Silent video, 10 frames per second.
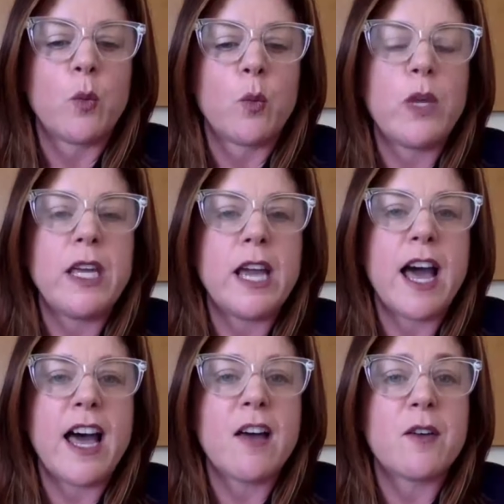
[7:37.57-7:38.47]
We
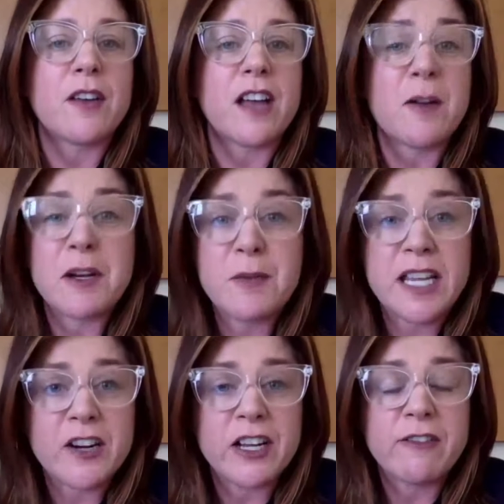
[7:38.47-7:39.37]
are going to be
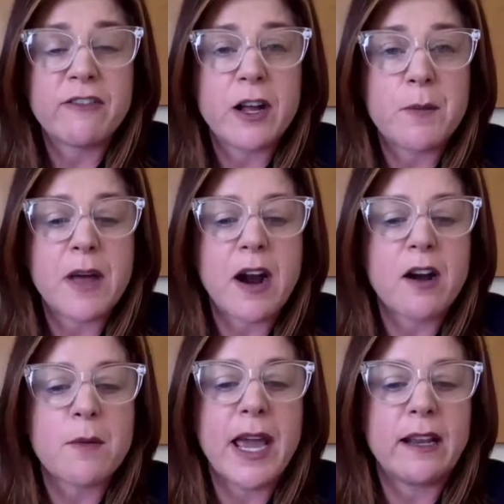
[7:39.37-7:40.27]
hearing from
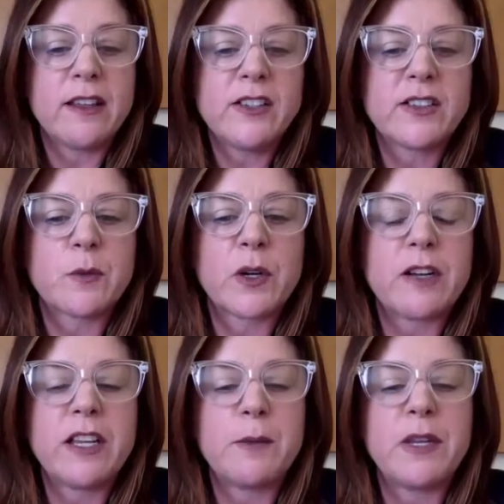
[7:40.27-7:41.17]
our panelists. We're going
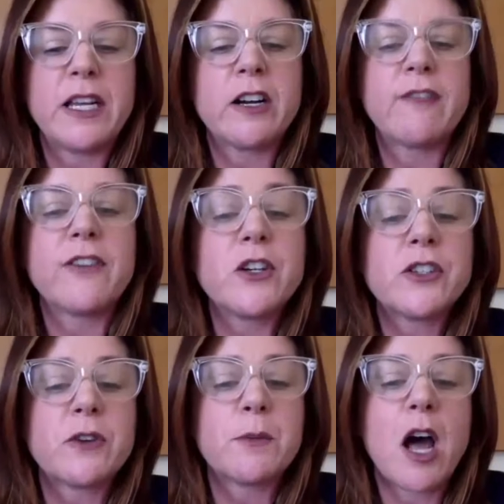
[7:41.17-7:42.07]
to be hearing
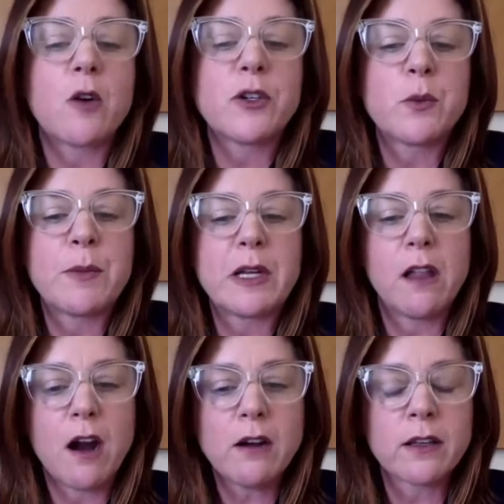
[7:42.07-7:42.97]
first from Congresswoman
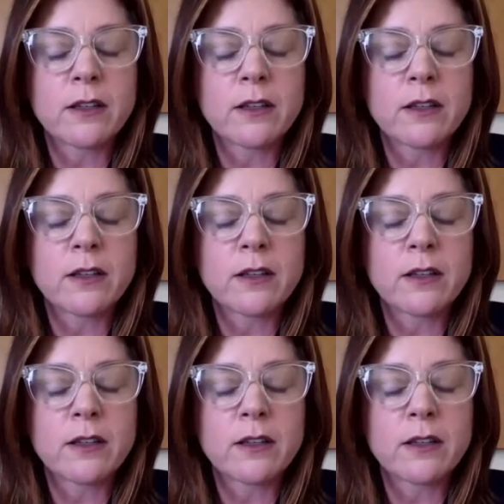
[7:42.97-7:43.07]
Clark,